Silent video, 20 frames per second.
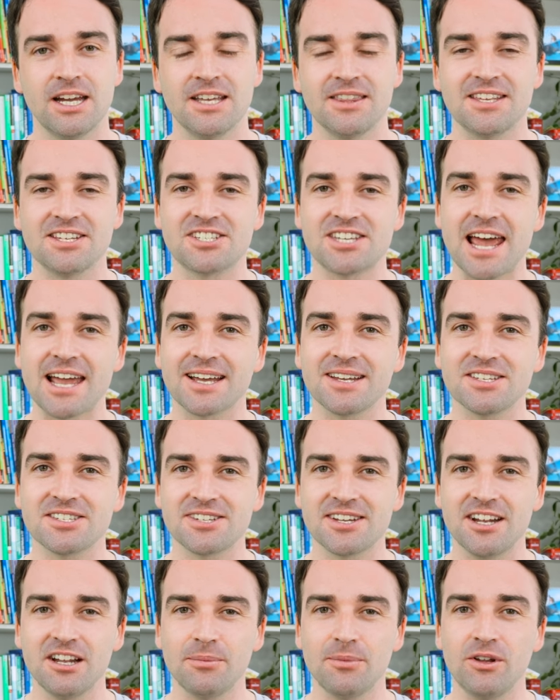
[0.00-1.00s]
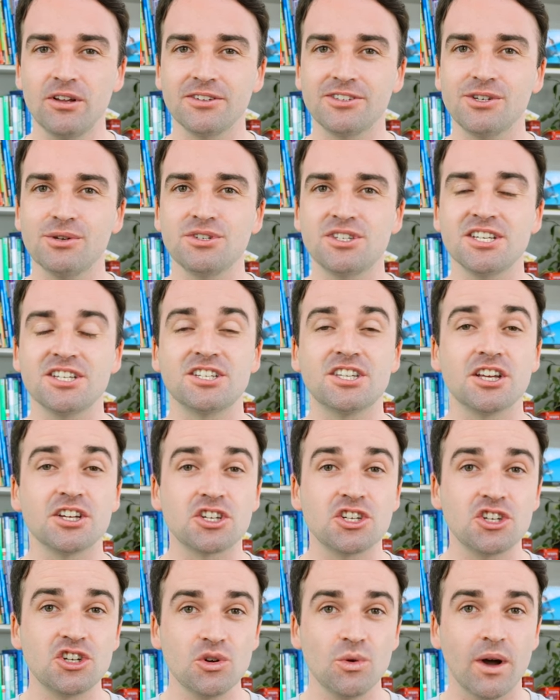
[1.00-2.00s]
The second syllable uses the
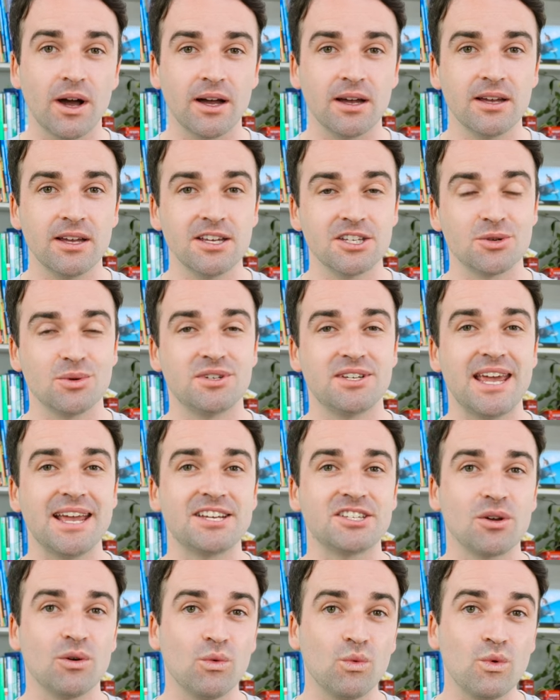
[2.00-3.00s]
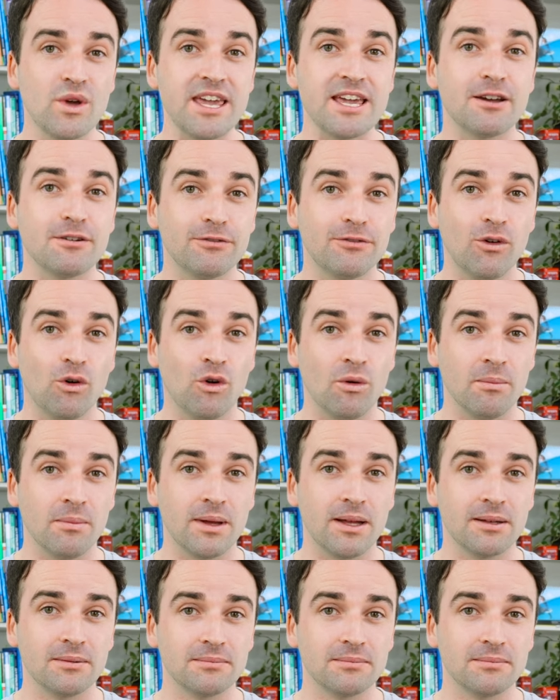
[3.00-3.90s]
schwa, so it takes a weak form.